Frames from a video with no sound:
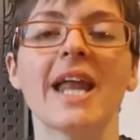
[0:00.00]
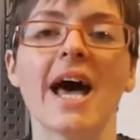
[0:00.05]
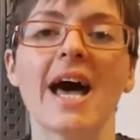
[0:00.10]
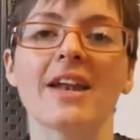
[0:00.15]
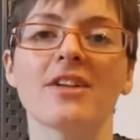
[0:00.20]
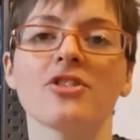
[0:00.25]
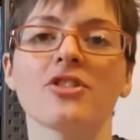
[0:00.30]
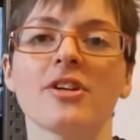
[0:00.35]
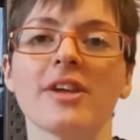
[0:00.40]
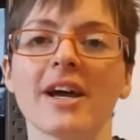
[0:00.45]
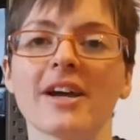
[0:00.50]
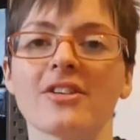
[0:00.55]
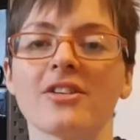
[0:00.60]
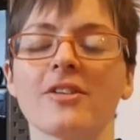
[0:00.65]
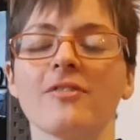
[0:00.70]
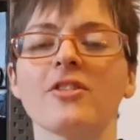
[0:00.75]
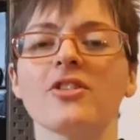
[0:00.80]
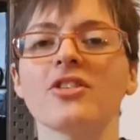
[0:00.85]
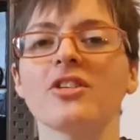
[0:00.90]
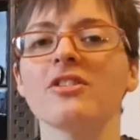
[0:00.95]
and hands-on
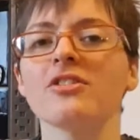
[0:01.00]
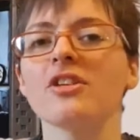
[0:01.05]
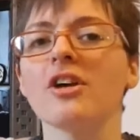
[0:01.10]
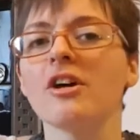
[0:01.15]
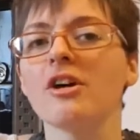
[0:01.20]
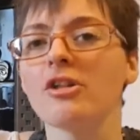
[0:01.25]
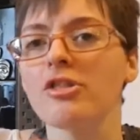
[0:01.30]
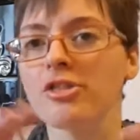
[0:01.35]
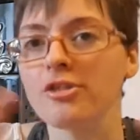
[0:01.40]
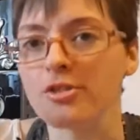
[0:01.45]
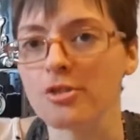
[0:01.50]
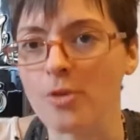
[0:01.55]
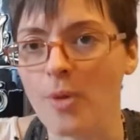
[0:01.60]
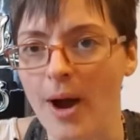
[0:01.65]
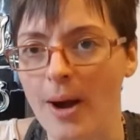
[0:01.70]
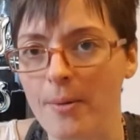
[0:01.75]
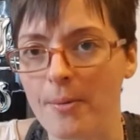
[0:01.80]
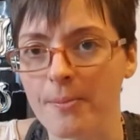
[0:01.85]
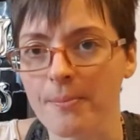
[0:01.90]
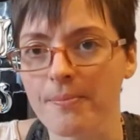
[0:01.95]
activities
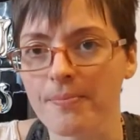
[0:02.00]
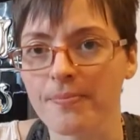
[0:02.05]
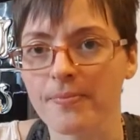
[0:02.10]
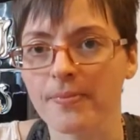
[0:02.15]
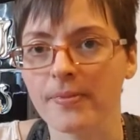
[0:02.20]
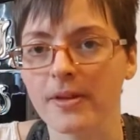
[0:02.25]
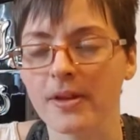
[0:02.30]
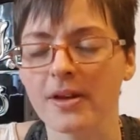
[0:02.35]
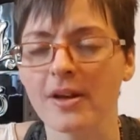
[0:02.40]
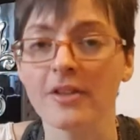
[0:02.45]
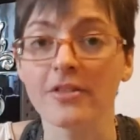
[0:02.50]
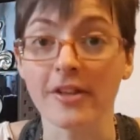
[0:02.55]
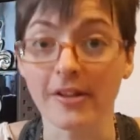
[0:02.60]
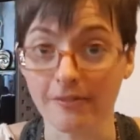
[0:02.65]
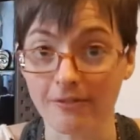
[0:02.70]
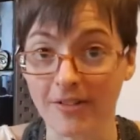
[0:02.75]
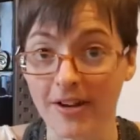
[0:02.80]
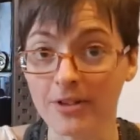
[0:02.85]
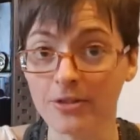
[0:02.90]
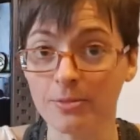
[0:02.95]
throughout. The
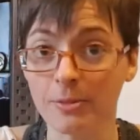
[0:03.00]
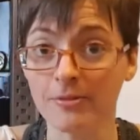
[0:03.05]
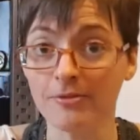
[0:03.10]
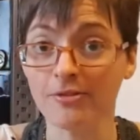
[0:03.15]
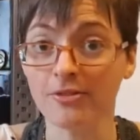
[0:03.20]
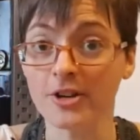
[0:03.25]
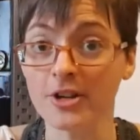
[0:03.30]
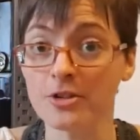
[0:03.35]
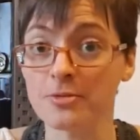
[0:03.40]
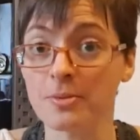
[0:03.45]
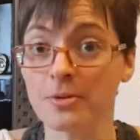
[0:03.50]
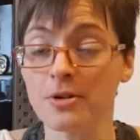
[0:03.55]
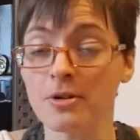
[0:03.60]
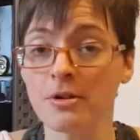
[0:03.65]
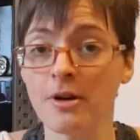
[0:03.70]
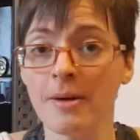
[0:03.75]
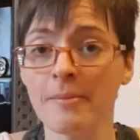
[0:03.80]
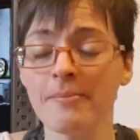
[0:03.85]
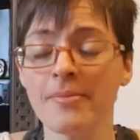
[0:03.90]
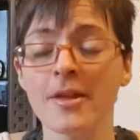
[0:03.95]
investment for each
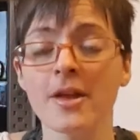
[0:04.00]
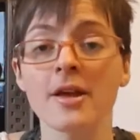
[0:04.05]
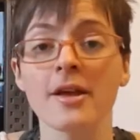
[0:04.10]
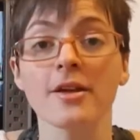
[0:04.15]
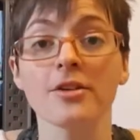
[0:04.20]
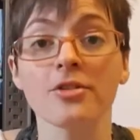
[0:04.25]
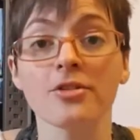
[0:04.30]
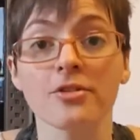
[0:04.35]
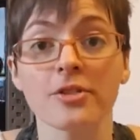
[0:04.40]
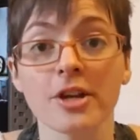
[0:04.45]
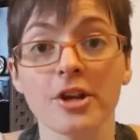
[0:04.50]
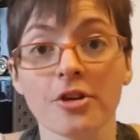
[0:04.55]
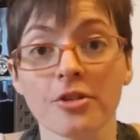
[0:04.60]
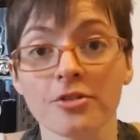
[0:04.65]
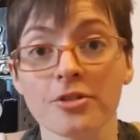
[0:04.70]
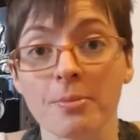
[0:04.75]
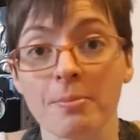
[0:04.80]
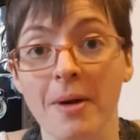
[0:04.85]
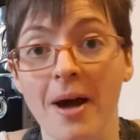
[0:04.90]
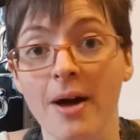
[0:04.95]
programme is
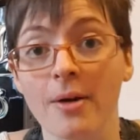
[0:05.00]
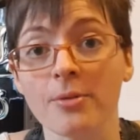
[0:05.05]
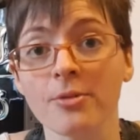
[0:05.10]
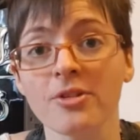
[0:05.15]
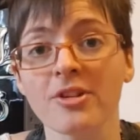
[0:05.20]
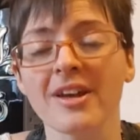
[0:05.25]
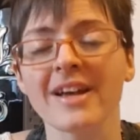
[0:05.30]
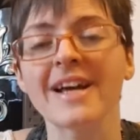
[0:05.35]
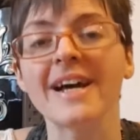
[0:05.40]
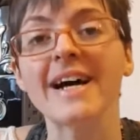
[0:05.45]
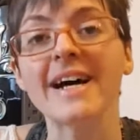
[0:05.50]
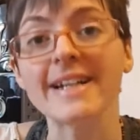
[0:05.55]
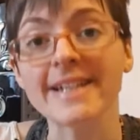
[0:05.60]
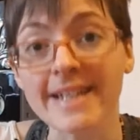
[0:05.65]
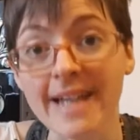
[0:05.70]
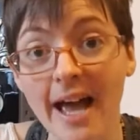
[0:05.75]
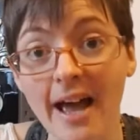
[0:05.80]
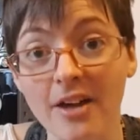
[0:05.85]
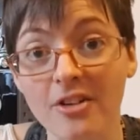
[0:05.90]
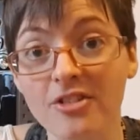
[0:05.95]
£300,
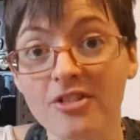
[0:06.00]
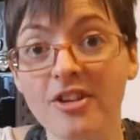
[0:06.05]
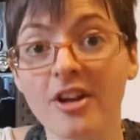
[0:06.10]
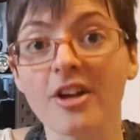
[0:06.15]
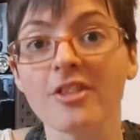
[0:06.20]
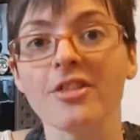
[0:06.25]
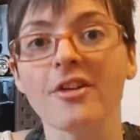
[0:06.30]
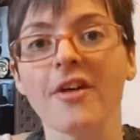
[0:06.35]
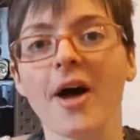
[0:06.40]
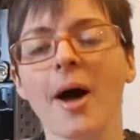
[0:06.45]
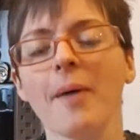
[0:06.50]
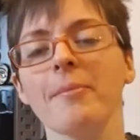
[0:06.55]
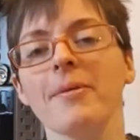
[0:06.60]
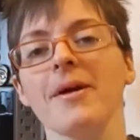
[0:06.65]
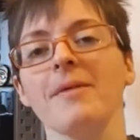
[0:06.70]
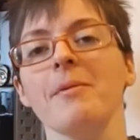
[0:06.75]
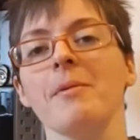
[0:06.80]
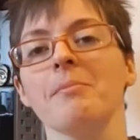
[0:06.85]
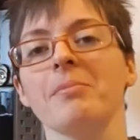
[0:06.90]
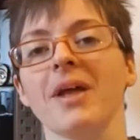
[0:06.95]
and yes, there are
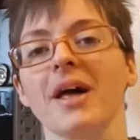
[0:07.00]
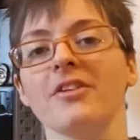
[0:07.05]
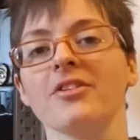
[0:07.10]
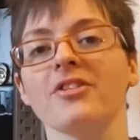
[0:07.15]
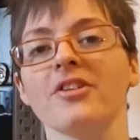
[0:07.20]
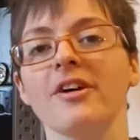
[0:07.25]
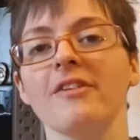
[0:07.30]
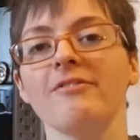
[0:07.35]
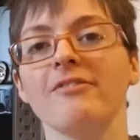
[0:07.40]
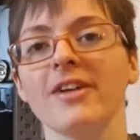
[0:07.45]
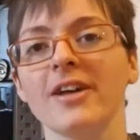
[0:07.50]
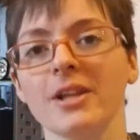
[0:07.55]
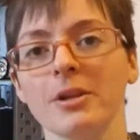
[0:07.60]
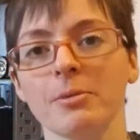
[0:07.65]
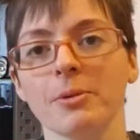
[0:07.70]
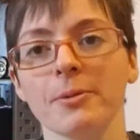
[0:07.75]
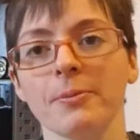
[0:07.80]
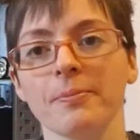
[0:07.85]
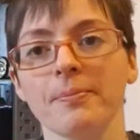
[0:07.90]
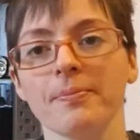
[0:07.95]
payment plans
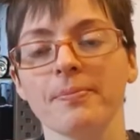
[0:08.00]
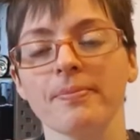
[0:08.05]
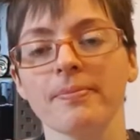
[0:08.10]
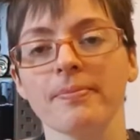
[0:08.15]
available.